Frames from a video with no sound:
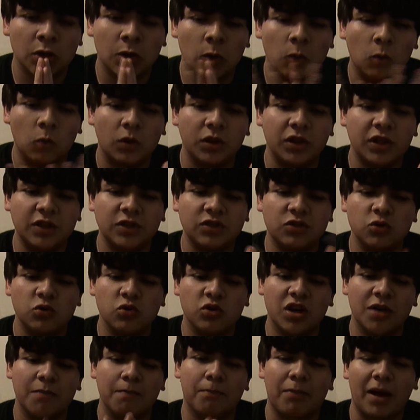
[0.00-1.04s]
when these two
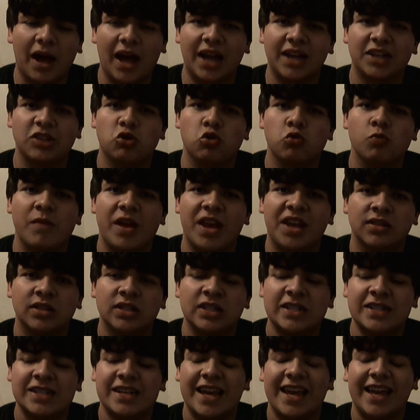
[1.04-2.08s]
combine,
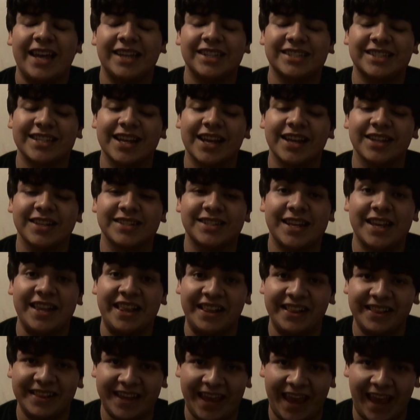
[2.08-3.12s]
a Silent
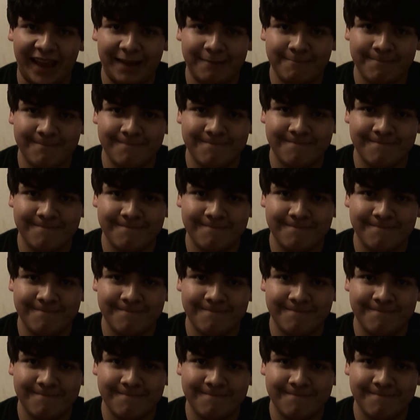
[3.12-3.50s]
Hill game,